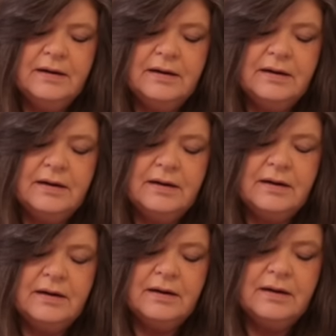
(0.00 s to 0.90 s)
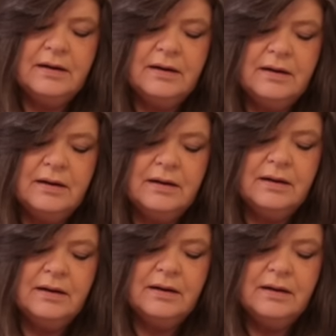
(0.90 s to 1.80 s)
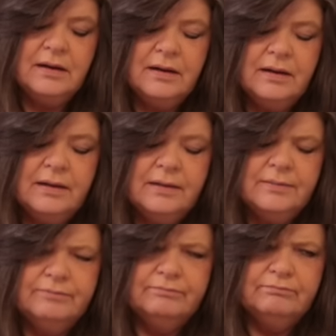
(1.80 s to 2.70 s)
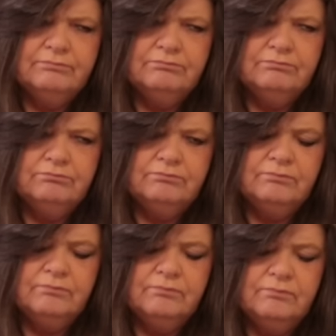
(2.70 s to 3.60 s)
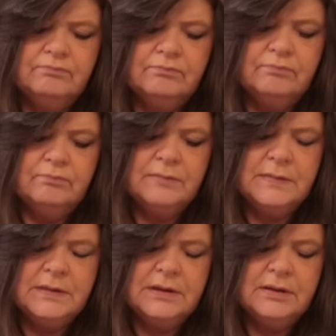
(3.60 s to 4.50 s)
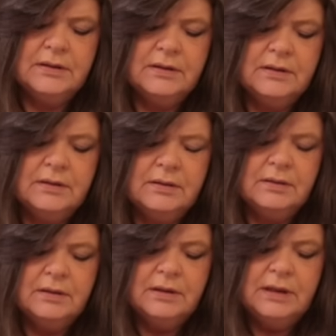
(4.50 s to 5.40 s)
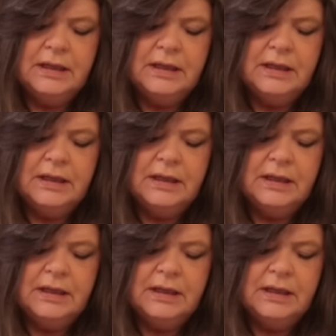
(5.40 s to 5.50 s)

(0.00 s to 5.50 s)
(silence)